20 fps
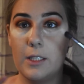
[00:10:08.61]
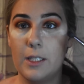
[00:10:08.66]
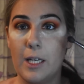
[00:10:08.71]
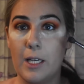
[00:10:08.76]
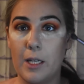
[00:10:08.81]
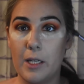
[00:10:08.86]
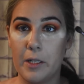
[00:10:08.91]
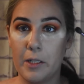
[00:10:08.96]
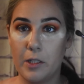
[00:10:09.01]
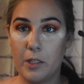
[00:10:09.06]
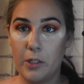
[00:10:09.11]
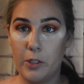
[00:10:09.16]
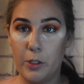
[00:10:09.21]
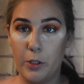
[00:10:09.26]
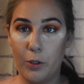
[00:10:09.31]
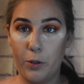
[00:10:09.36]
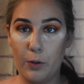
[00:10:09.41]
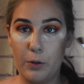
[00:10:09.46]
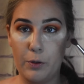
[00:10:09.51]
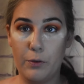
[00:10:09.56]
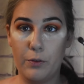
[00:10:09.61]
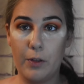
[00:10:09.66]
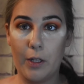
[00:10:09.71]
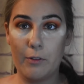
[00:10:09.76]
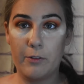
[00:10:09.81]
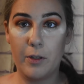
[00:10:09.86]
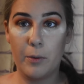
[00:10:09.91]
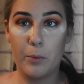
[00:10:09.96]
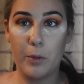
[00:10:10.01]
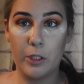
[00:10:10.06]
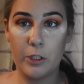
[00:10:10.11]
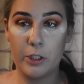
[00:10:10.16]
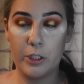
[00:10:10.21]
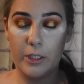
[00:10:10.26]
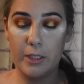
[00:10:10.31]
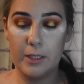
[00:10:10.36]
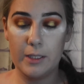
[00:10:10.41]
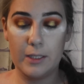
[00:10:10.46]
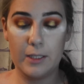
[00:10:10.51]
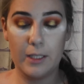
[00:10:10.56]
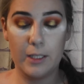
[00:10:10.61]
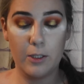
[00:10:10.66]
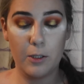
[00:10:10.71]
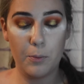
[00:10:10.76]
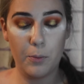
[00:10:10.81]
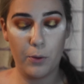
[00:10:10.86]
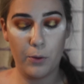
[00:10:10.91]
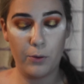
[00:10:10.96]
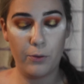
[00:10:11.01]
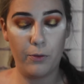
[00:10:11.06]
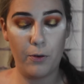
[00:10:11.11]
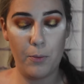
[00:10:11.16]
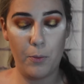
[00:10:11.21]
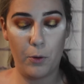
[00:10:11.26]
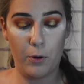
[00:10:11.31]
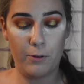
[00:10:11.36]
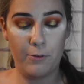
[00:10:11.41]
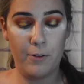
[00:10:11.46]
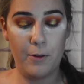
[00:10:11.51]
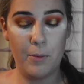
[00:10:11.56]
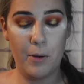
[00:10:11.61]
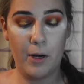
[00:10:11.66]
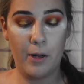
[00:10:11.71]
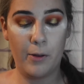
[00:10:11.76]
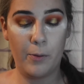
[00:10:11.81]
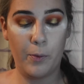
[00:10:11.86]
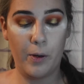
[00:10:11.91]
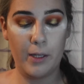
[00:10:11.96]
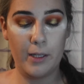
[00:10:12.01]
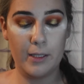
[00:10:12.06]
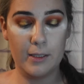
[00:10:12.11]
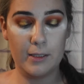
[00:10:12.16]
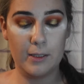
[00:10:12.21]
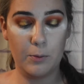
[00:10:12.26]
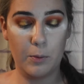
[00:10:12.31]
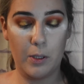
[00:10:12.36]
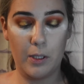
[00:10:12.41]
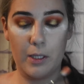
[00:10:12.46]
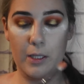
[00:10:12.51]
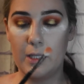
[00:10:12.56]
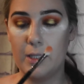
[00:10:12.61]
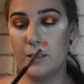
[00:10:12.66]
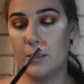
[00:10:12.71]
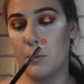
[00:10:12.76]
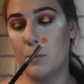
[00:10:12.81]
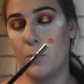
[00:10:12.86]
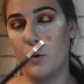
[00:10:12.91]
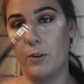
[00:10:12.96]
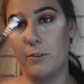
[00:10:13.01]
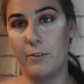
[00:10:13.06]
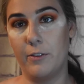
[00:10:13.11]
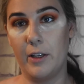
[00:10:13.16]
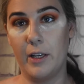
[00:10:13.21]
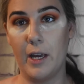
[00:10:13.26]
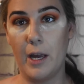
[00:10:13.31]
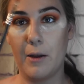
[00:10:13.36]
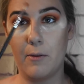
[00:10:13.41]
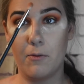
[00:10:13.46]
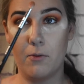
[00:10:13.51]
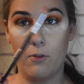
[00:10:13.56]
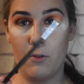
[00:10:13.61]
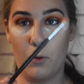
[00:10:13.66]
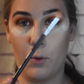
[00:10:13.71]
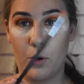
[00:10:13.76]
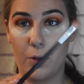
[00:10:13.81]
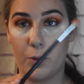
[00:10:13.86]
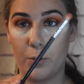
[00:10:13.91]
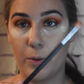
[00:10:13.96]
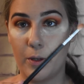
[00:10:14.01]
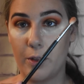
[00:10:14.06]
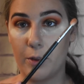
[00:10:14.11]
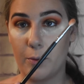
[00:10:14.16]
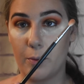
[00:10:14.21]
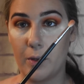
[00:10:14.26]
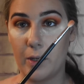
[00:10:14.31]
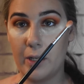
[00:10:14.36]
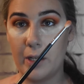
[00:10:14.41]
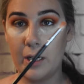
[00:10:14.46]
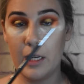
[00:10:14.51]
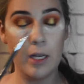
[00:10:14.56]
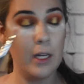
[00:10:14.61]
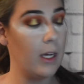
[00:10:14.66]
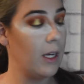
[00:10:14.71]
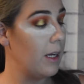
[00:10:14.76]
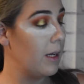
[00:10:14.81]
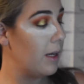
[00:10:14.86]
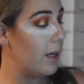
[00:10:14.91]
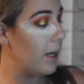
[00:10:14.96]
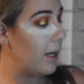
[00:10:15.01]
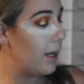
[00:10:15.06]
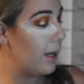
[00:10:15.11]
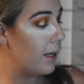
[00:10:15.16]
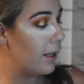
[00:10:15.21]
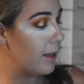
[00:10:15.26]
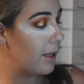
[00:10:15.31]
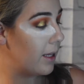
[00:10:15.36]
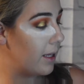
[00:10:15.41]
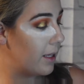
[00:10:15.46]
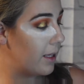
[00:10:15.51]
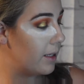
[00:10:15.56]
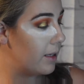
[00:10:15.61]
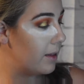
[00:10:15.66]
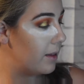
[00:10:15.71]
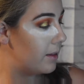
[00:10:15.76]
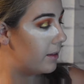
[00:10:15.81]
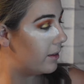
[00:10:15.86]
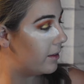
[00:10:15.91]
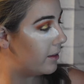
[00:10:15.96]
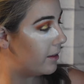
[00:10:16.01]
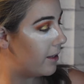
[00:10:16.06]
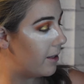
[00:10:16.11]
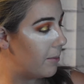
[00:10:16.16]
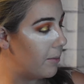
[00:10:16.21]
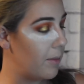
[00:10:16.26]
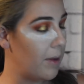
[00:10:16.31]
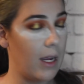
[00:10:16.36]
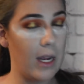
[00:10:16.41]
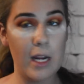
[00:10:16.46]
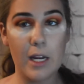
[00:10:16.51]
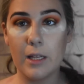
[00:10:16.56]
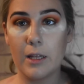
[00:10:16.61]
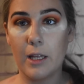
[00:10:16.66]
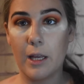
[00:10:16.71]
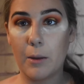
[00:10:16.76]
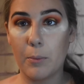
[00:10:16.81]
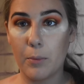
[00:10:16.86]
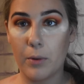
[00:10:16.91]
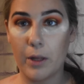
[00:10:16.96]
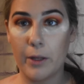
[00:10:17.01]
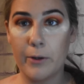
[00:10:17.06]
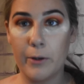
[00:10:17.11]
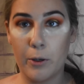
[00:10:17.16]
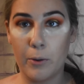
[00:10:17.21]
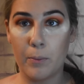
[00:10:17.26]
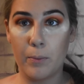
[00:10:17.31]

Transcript: to take the two fluffy brushes. These are both from Morphe, by the way. This one is a Morphe M433. And then the main like blender